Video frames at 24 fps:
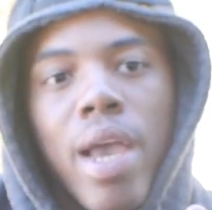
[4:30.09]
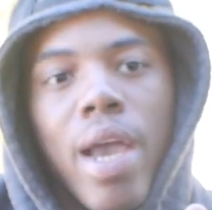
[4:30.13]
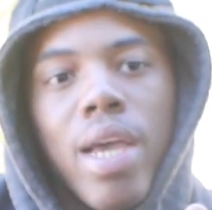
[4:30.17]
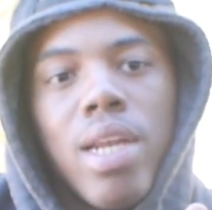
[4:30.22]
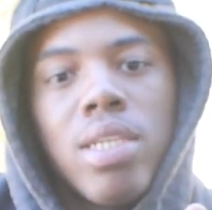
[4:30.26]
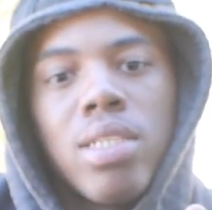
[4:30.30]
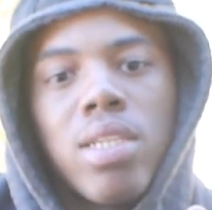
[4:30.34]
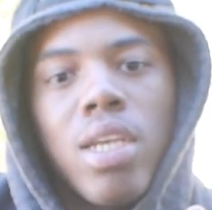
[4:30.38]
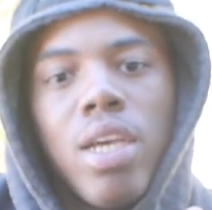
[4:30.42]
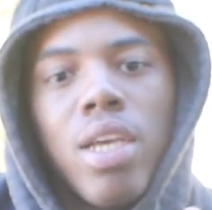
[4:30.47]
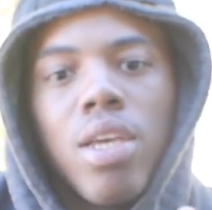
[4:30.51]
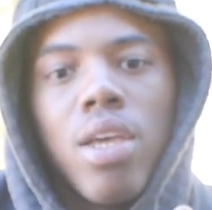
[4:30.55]

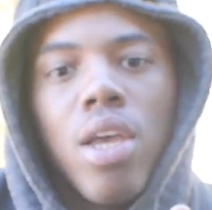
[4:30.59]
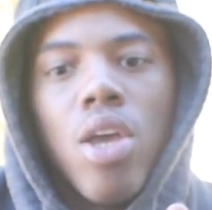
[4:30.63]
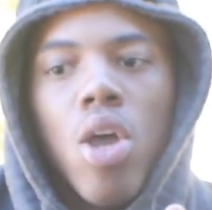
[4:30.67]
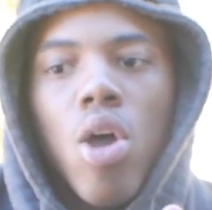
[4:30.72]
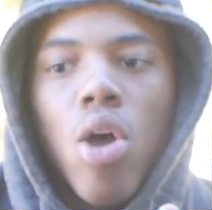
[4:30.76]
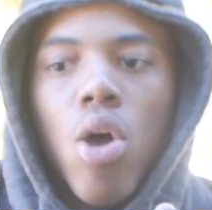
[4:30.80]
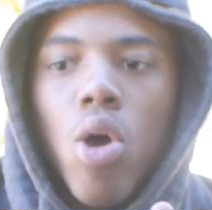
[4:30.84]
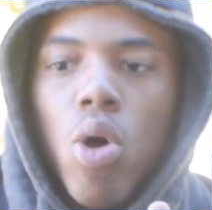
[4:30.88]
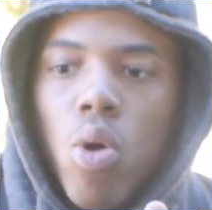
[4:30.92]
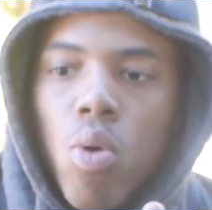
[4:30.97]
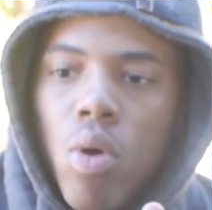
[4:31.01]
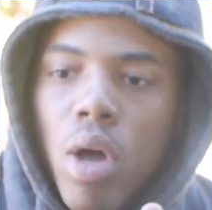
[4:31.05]
and it's like,
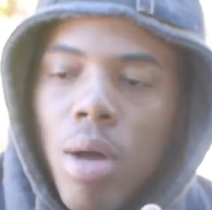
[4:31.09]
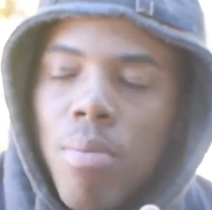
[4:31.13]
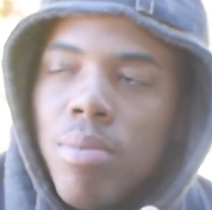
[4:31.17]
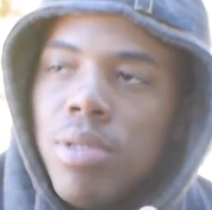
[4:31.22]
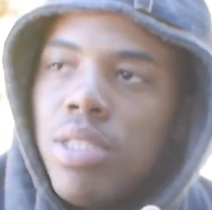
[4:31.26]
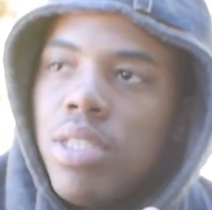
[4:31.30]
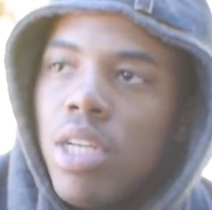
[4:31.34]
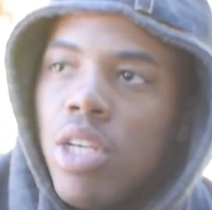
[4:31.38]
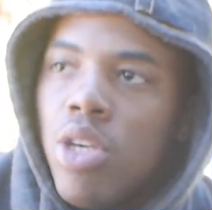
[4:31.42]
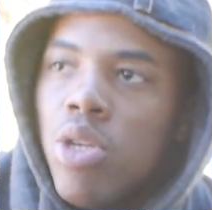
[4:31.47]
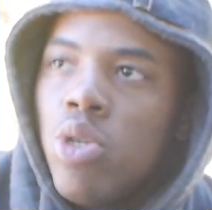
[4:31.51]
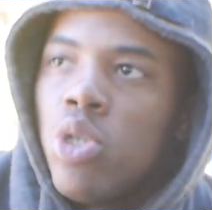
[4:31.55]
oh, I'm
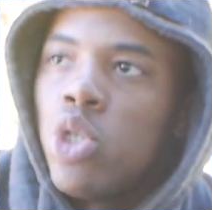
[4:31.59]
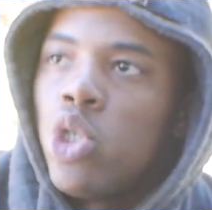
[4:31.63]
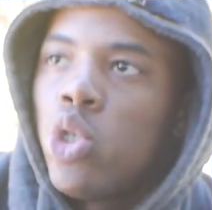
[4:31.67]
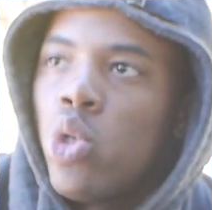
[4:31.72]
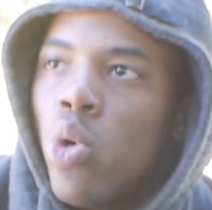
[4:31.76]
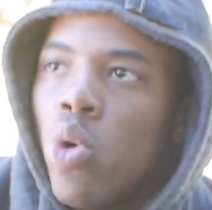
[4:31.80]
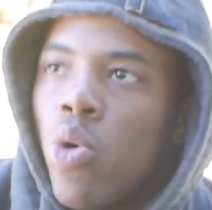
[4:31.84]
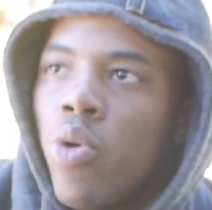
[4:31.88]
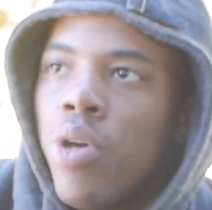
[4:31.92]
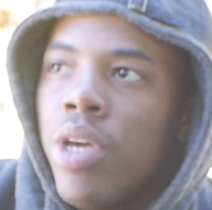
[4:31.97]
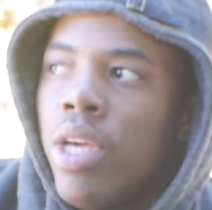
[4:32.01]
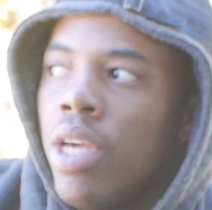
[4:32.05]
gonna tell you the
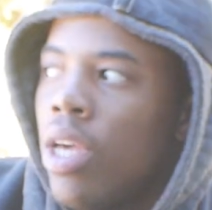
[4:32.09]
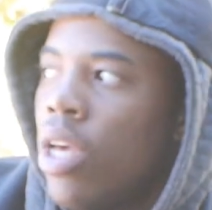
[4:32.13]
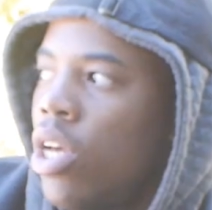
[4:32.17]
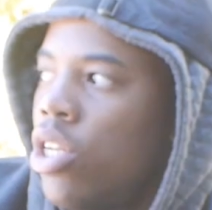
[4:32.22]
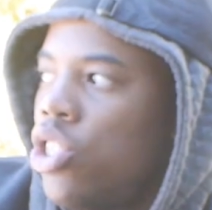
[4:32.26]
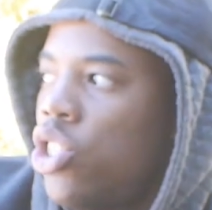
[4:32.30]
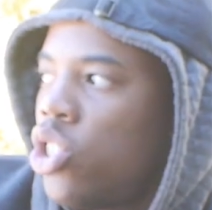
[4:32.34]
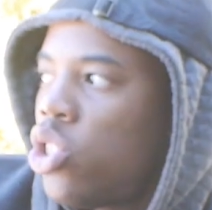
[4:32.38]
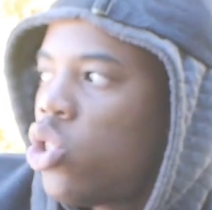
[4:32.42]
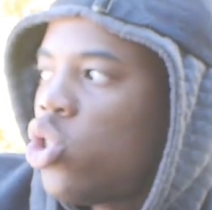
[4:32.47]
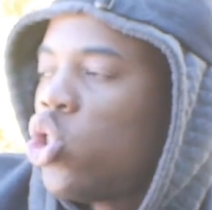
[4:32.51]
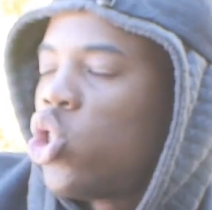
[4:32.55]
story
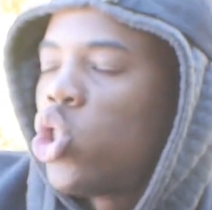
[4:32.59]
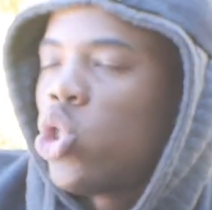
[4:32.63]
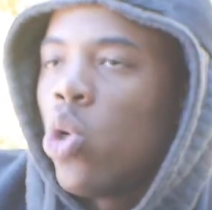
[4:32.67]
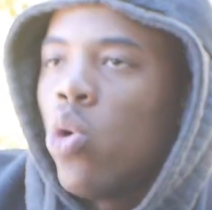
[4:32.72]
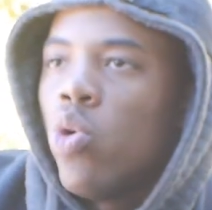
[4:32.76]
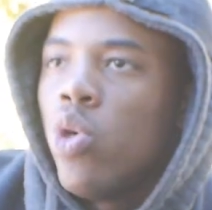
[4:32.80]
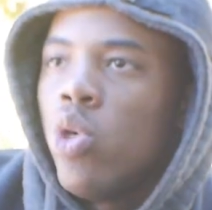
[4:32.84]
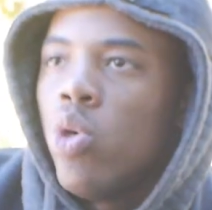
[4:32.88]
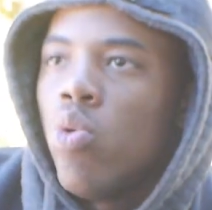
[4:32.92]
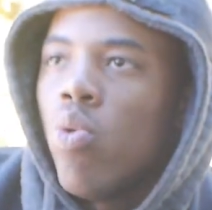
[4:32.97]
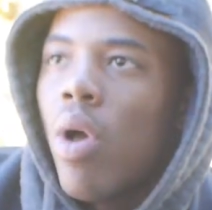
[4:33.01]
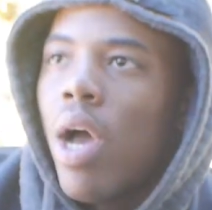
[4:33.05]
just to
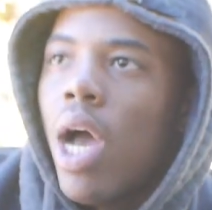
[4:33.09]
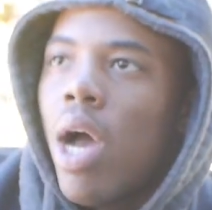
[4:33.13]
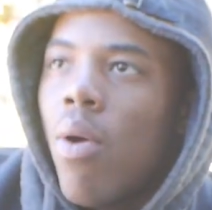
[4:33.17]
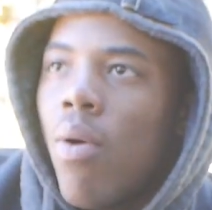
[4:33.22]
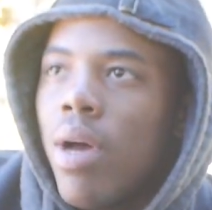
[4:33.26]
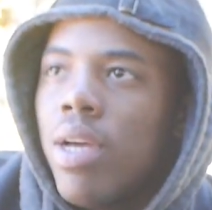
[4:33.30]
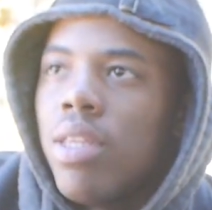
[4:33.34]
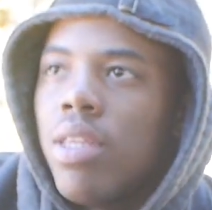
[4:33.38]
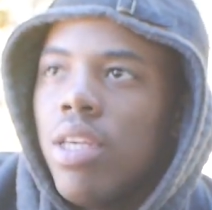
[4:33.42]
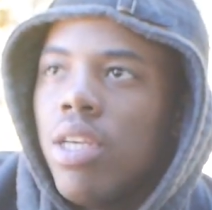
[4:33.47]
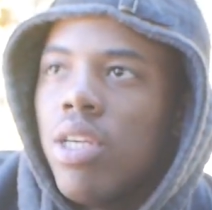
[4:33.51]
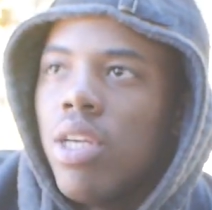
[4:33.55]
show you how
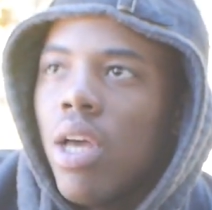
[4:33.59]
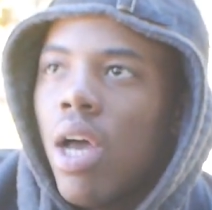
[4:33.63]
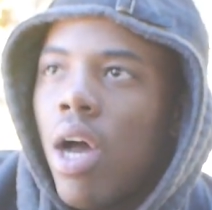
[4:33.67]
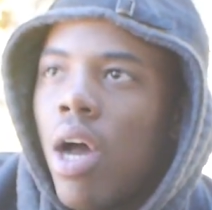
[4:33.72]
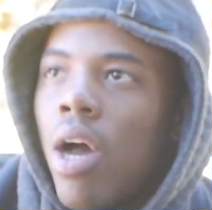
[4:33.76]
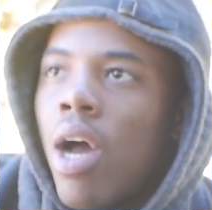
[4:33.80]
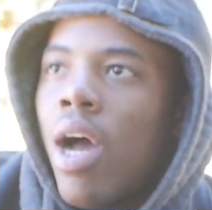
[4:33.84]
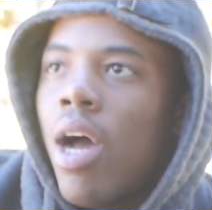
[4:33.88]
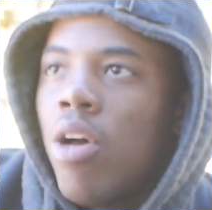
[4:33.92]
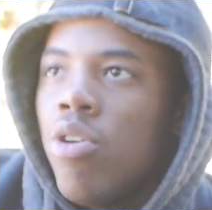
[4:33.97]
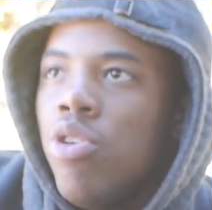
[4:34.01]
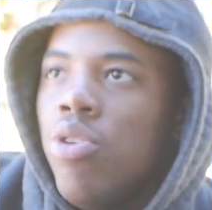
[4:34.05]
I think
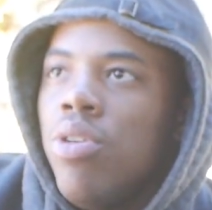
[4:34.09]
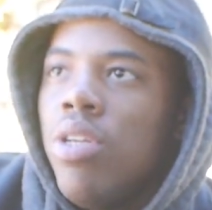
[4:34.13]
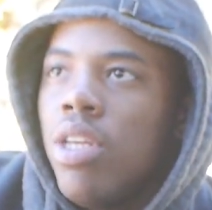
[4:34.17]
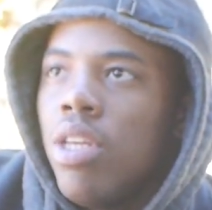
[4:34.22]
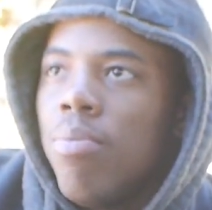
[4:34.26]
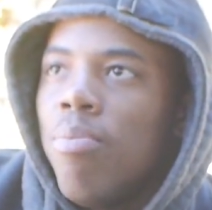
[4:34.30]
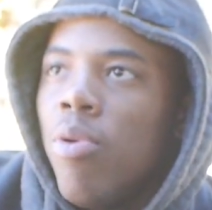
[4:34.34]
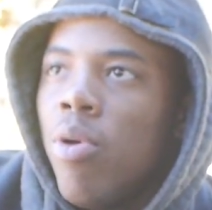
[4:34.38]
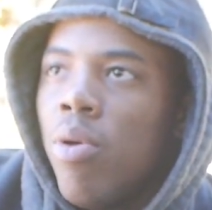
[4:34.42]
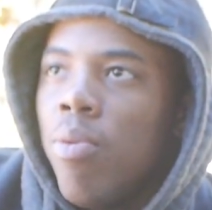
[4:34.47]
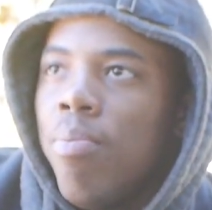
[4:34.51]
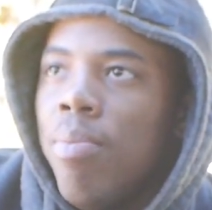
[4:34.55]
how you need
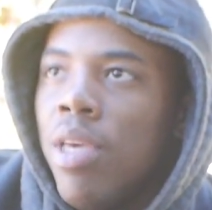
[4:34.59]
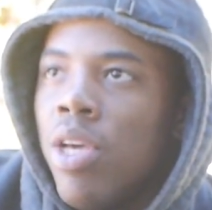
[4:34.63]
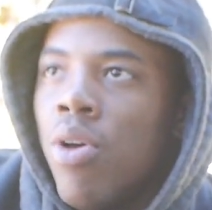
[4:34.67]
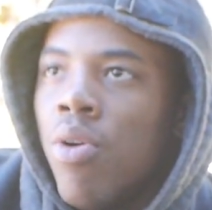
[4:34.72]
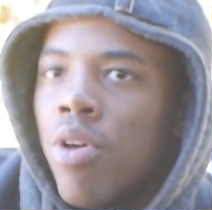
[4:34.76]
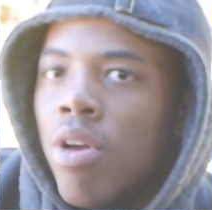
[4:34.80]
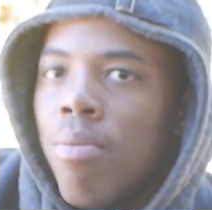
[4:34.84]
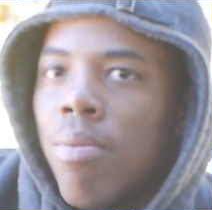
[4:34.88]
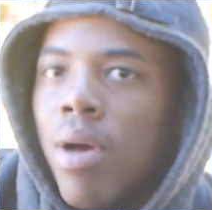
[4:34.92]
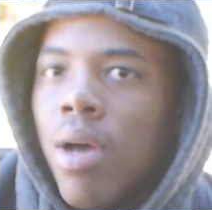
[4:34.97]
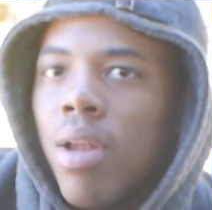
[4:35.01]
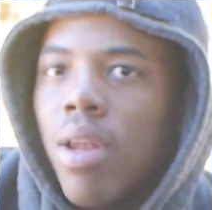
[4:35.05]
to be
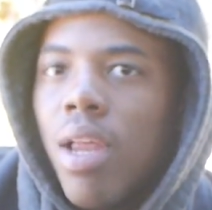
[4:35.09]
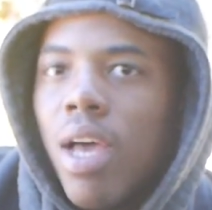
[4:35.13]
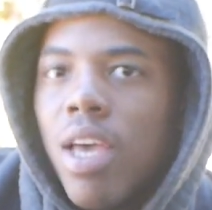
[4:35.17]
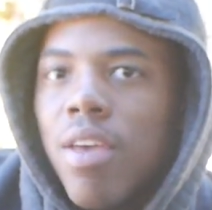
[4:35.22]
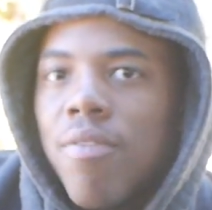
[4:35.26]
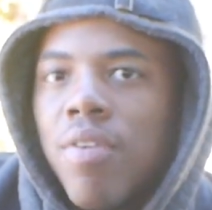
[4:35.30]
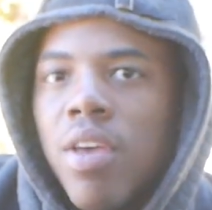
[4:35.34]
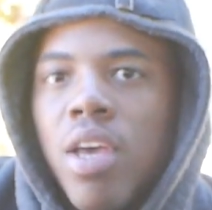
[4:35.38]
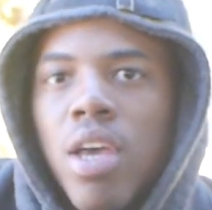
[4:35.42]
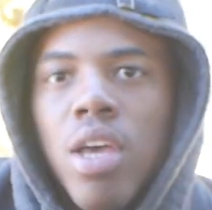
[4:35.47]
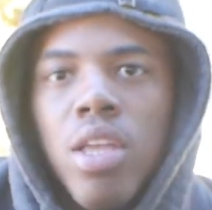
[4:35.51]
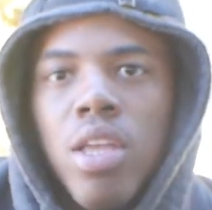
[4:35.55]
going about life.